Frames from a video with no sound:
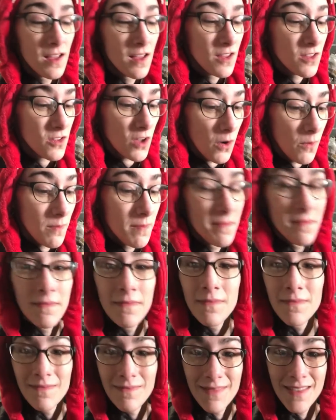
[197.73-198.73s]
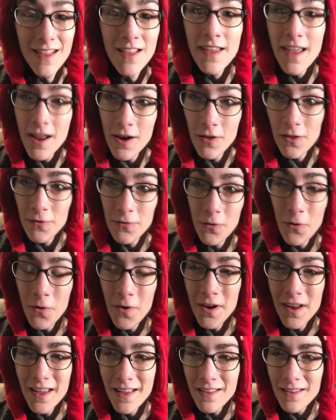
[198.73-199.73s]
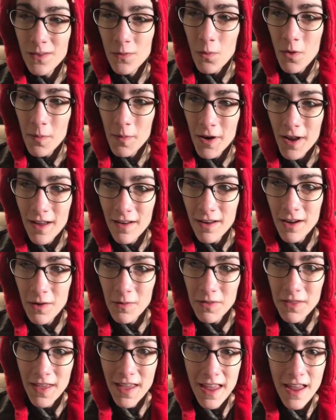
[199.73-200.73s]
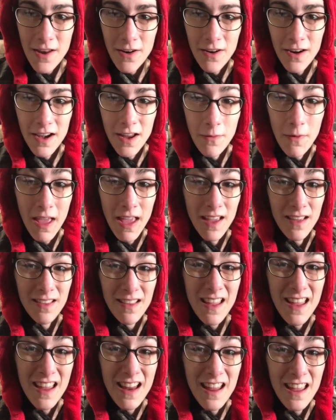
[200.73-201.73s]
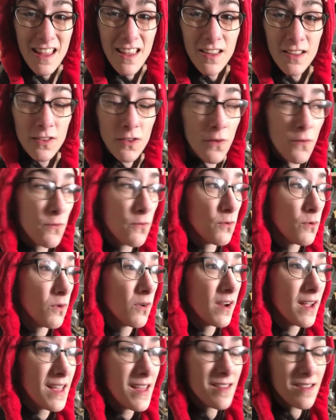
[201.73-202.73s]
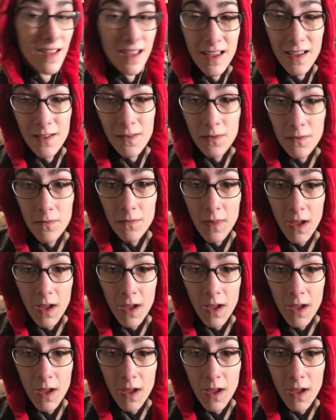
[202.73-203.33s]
So down on the floor it is. It's warmer down here with the heater anyway, because it is freezing.